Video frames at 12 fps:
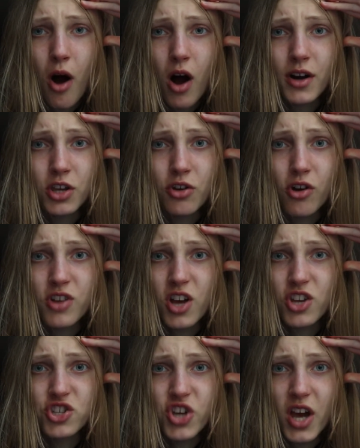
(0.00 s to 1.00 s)
body, your
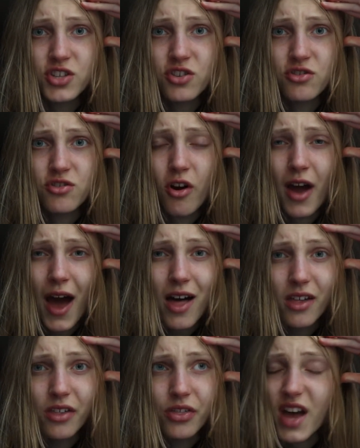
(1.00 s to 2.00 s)
digestion, your
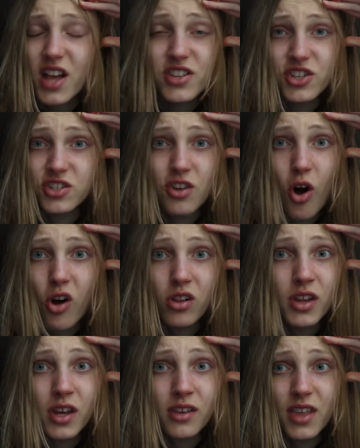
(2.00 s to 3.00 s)
health. That's just the
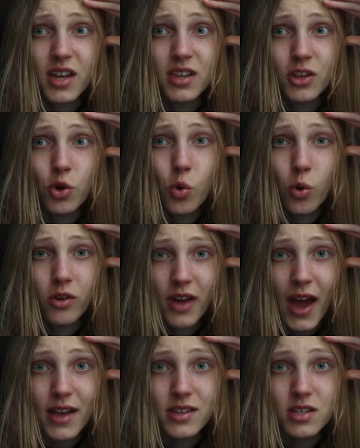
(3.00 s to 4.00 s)
only thing that you will
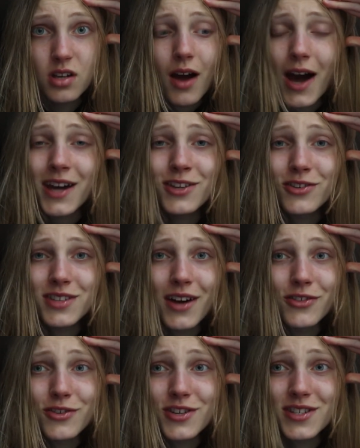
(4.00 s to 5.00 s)
get. I don't
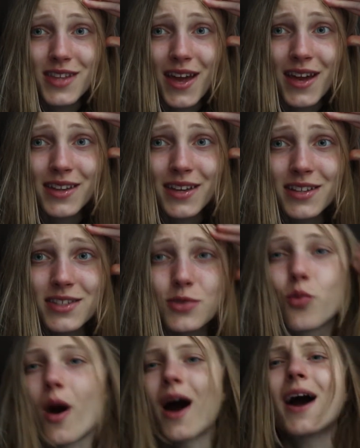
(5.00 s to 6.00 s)
understand it.
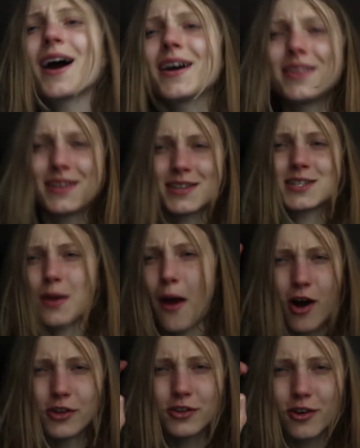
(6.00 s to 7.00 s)
Why this
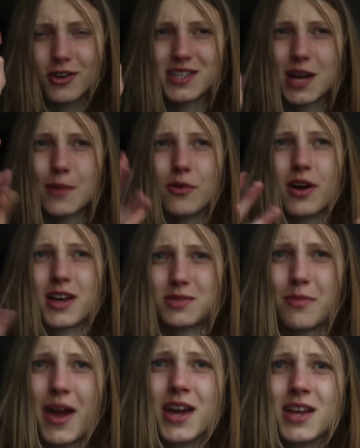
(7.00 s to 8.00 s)
hot girl summer
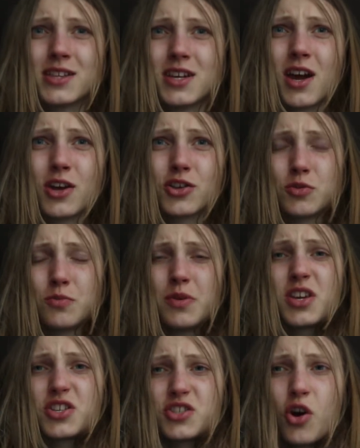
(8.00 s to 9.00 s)
has made to
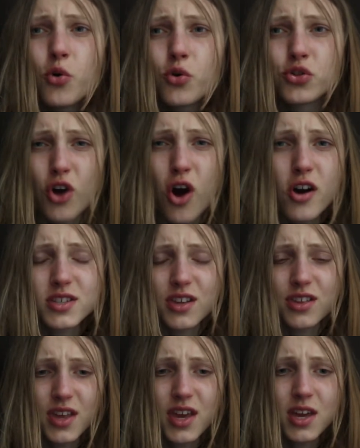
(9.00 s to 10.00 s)
be a so
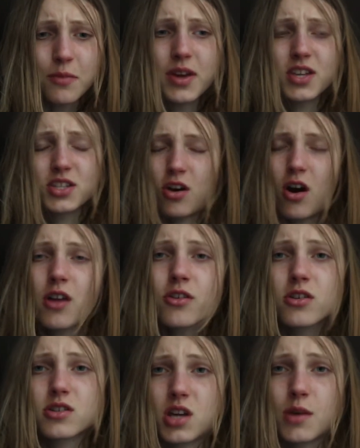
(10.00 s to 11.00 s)
toxic thing, because hot
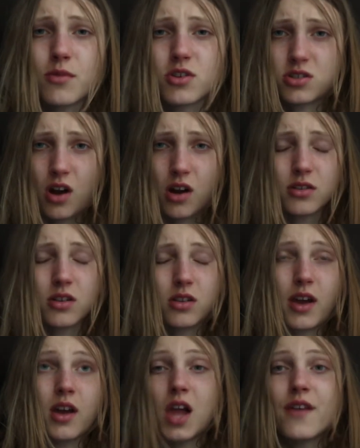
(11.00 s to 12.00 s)
girl summer started
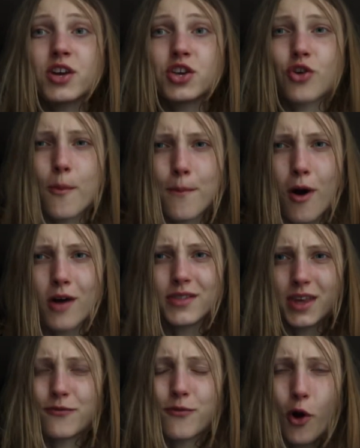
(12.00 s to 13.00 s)
like loving your
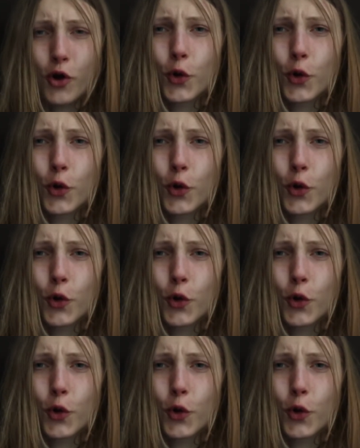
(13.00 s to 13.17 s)
body for